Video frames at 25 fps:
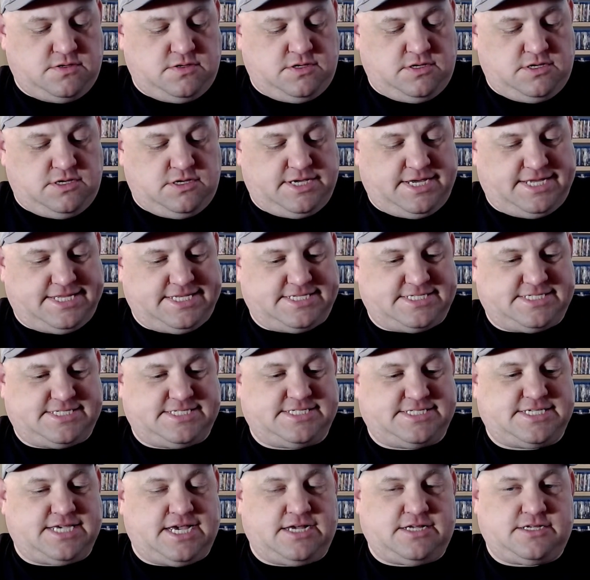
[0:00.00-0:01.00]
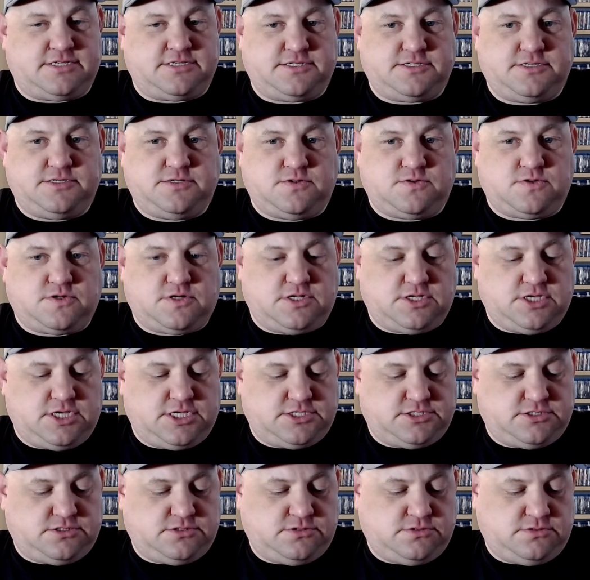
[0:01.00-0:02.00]
Got the Silent Hill
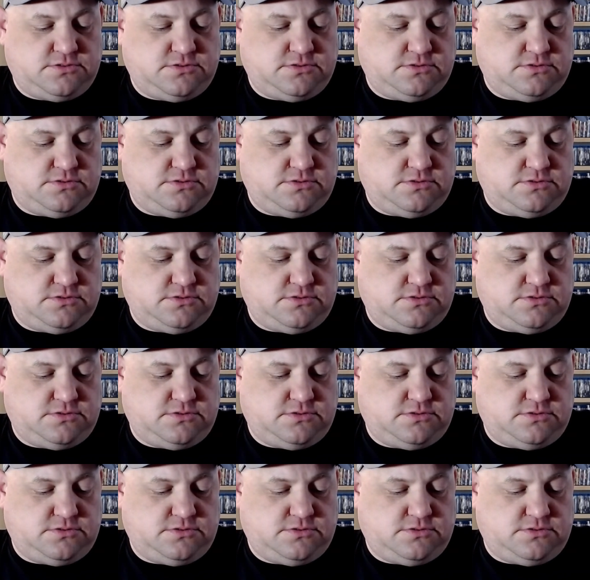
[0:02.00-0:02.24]
collection.